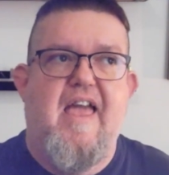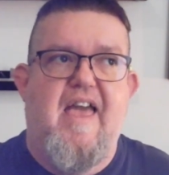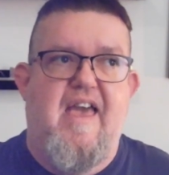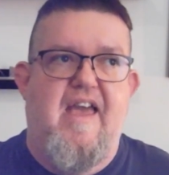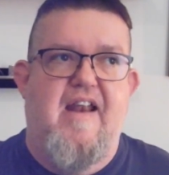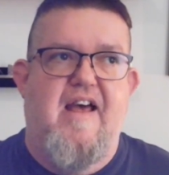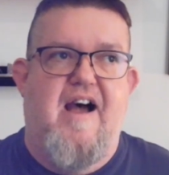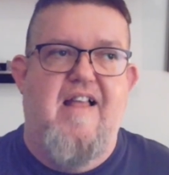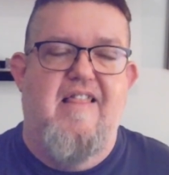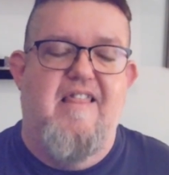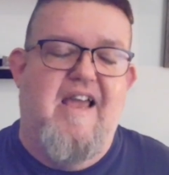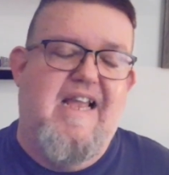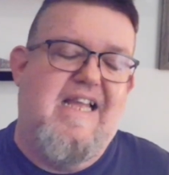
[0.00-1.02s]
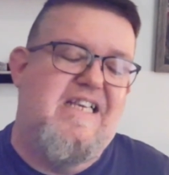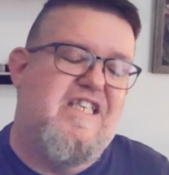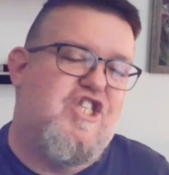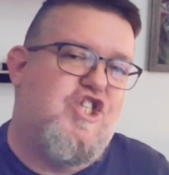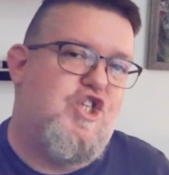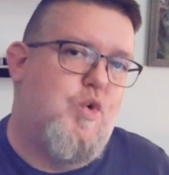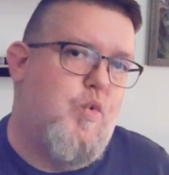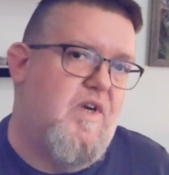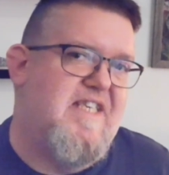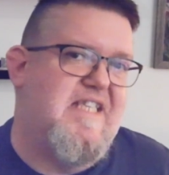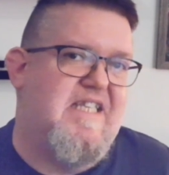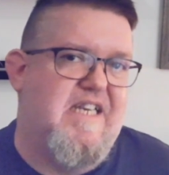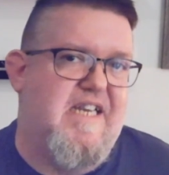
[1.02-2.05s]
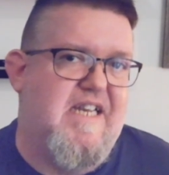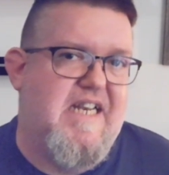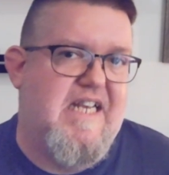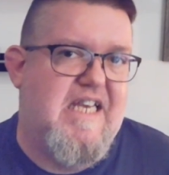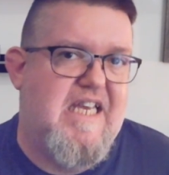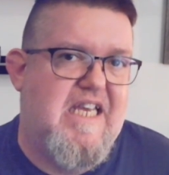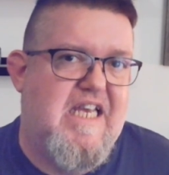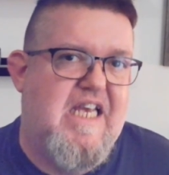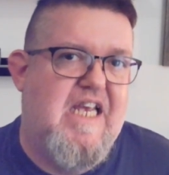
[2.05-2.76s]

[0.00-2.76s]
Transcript: and I like his twisted